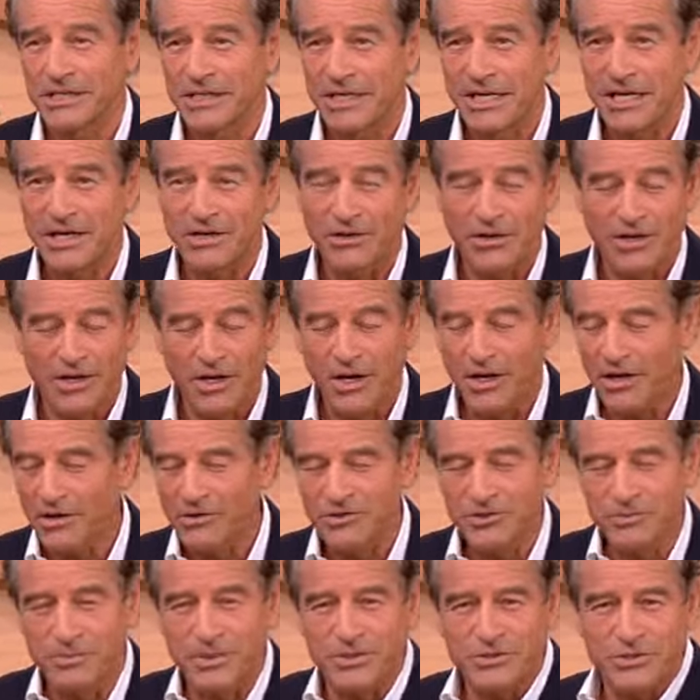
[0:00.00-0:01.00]
it out,
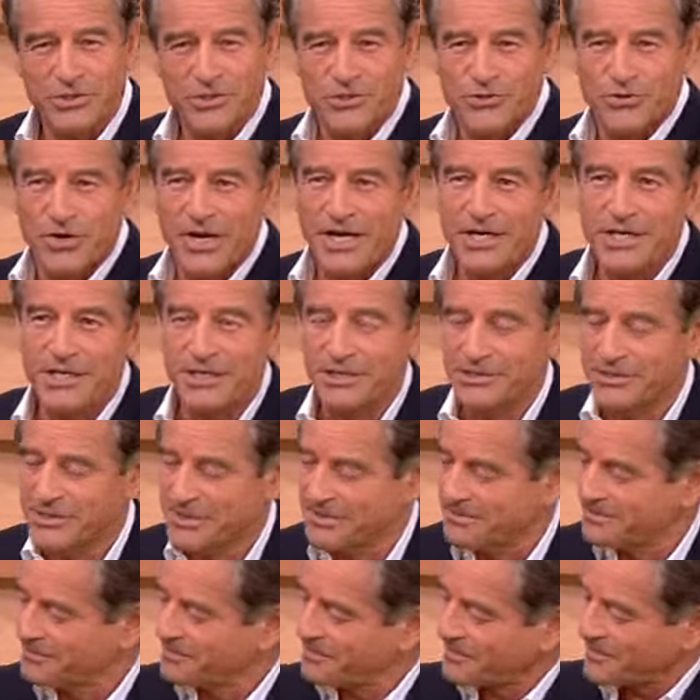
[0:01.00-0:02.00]
especially
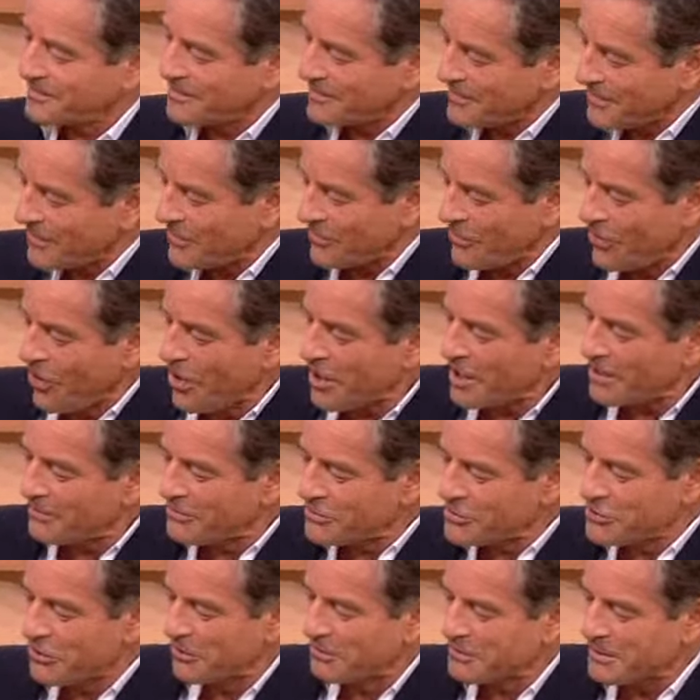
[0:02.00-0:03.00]
tradies. I can
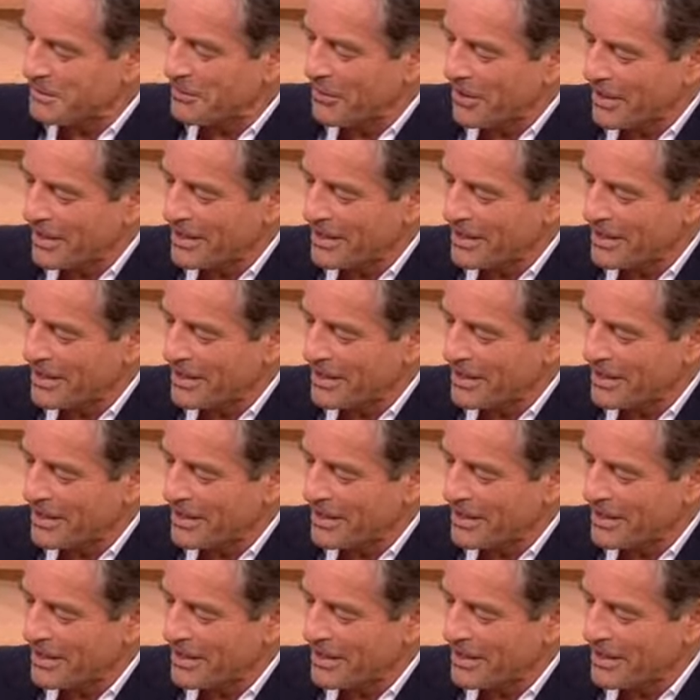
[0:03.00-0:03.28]
be stopped in my